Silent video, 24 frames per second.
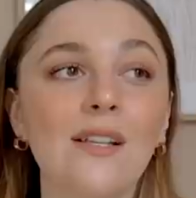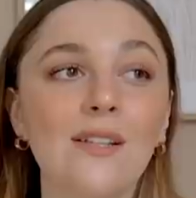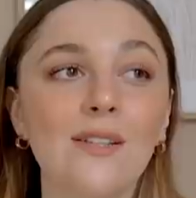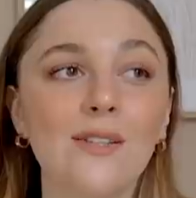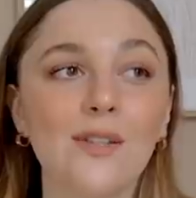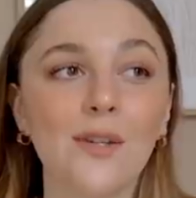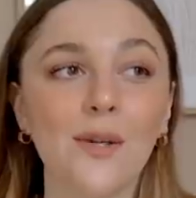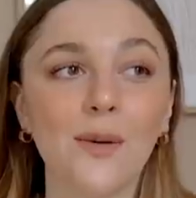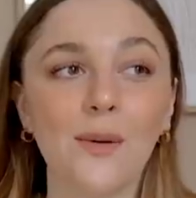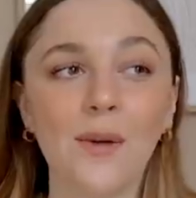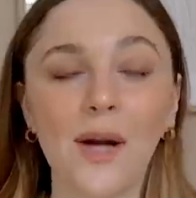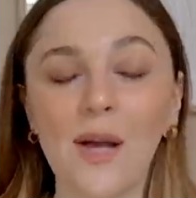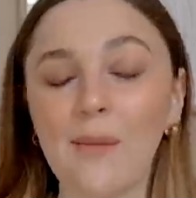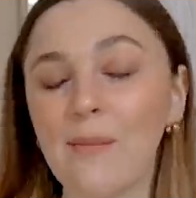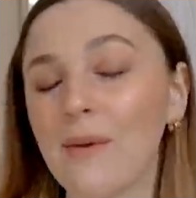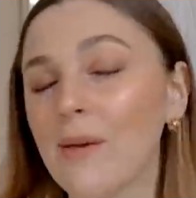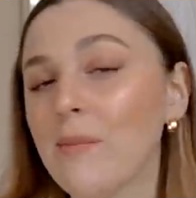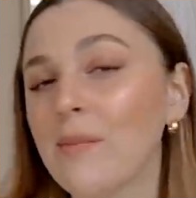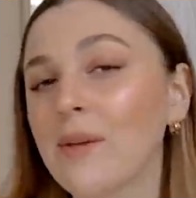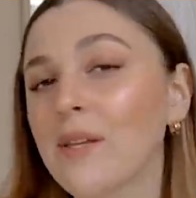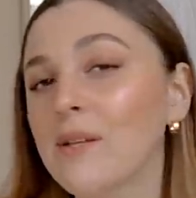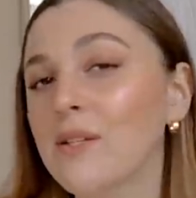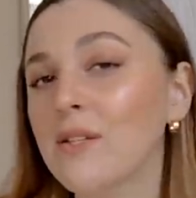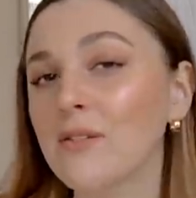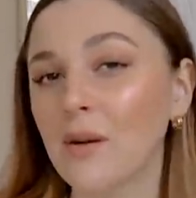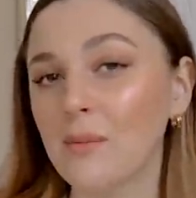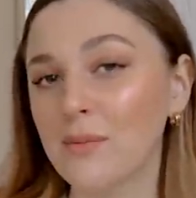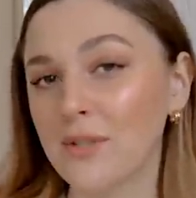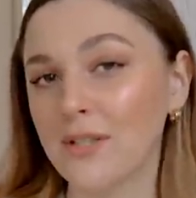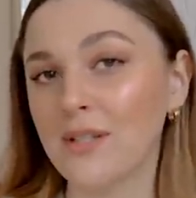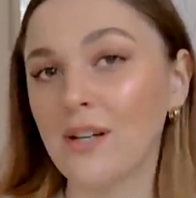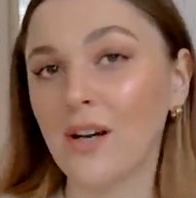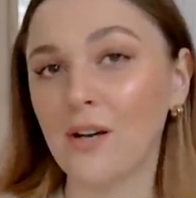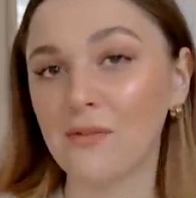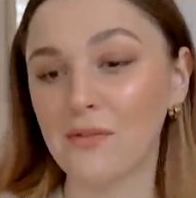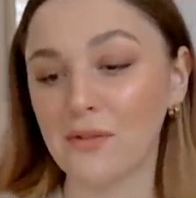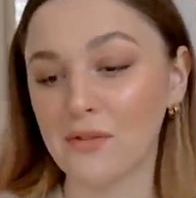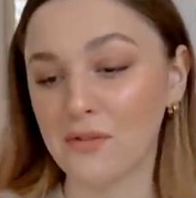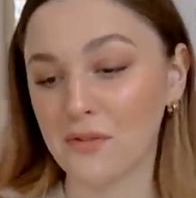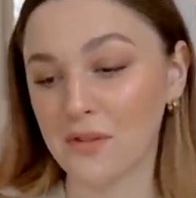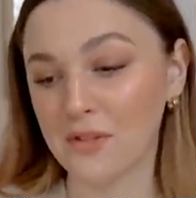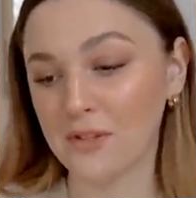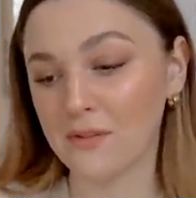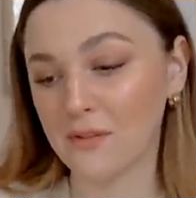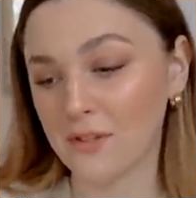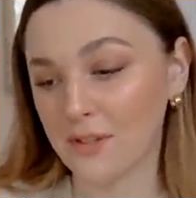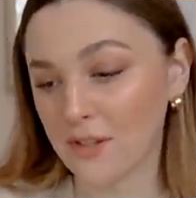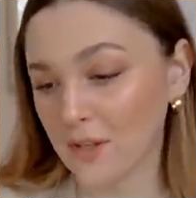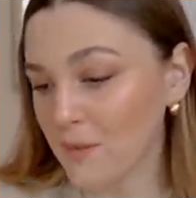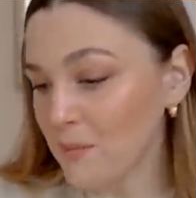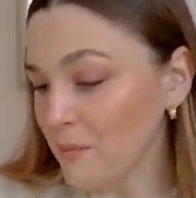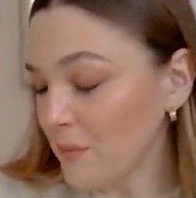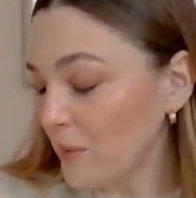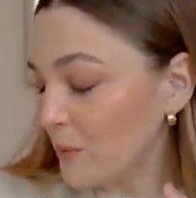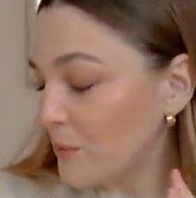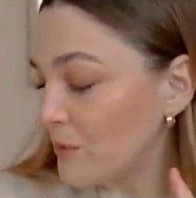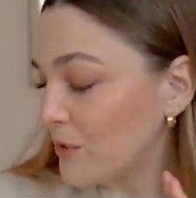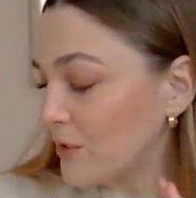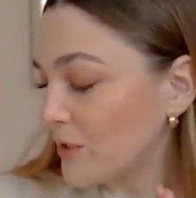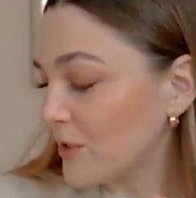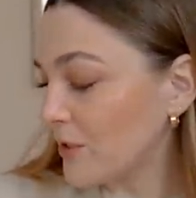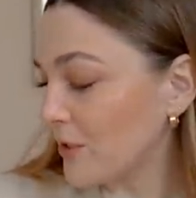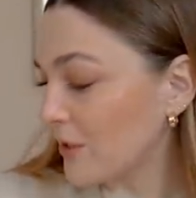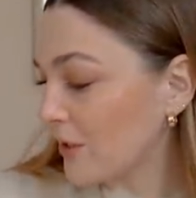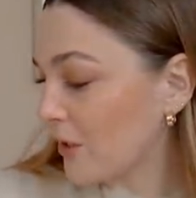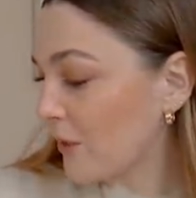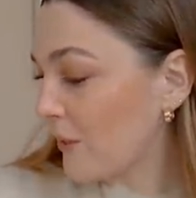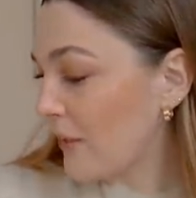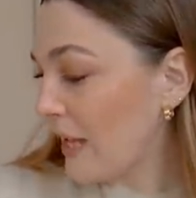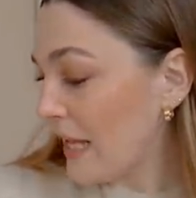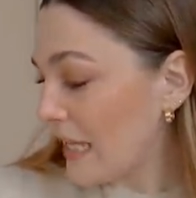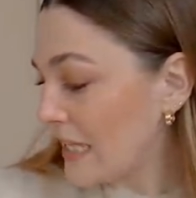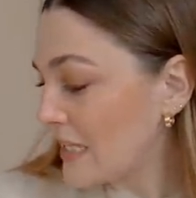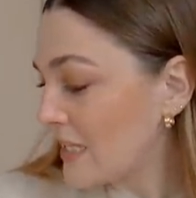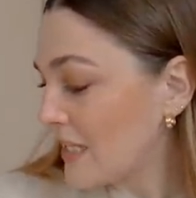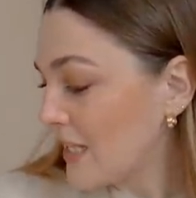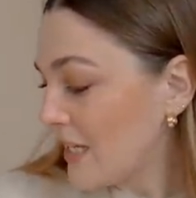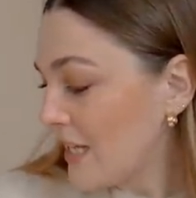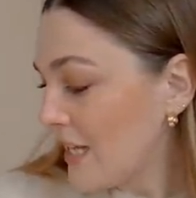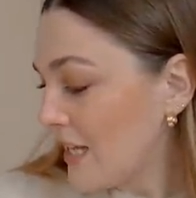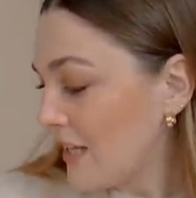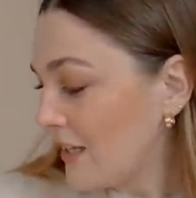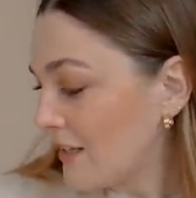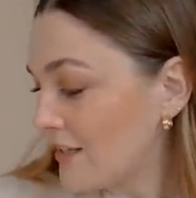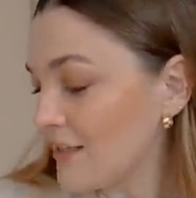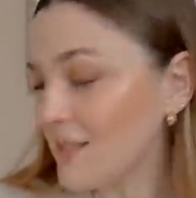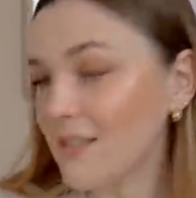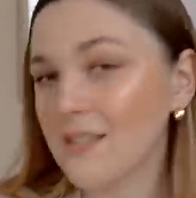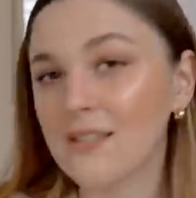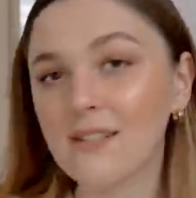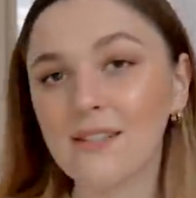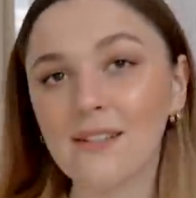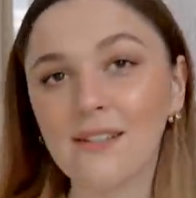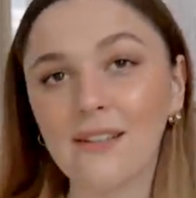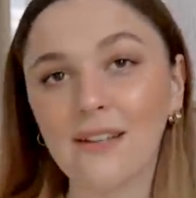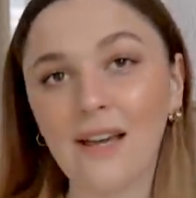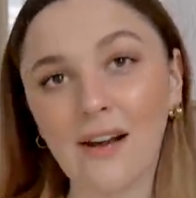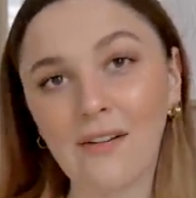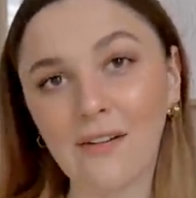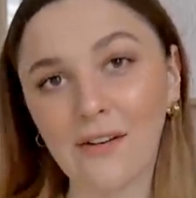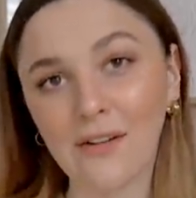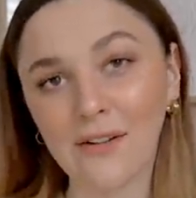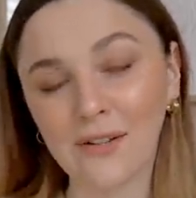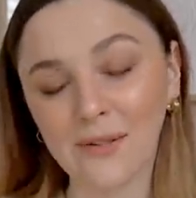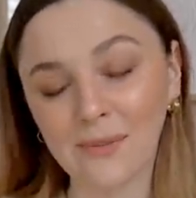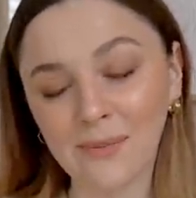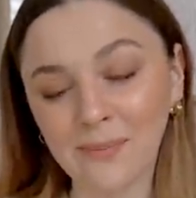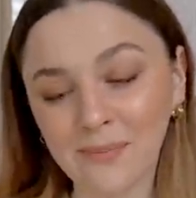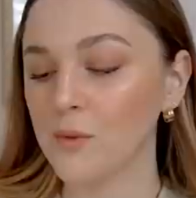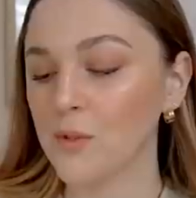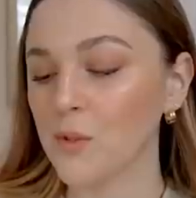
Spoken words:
So I may be interrupted halfway through this video, but we're just gonna go ahead and carry on.